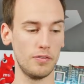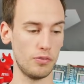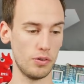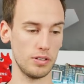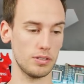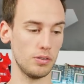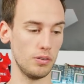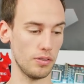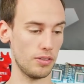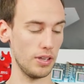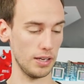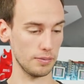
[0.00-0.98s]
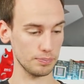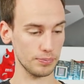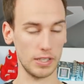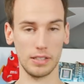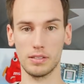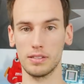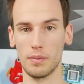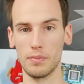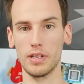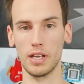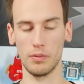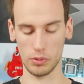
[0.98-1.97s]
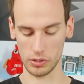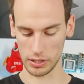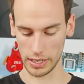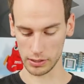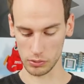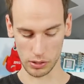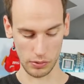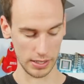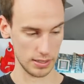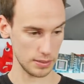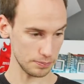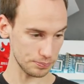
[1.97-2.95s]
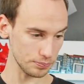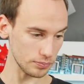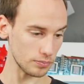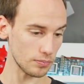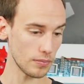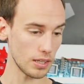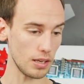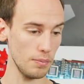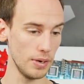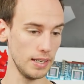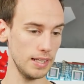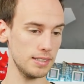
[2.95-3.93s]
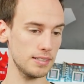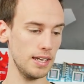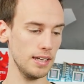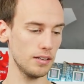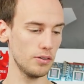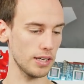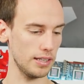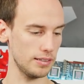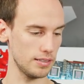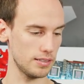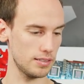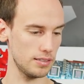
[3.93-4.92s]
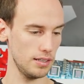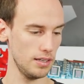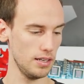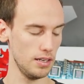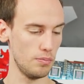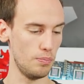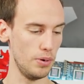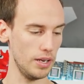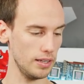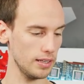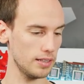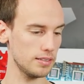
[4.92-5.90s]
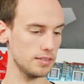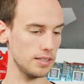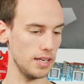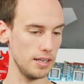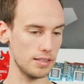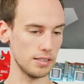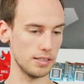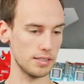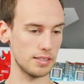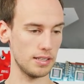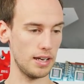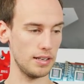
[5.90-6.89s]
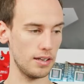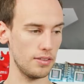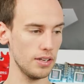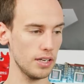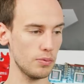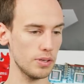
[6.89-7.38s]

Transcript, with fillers: for this whole thing. That's something I would like to address. But let's take a look at this brilliant Intel slide. I think it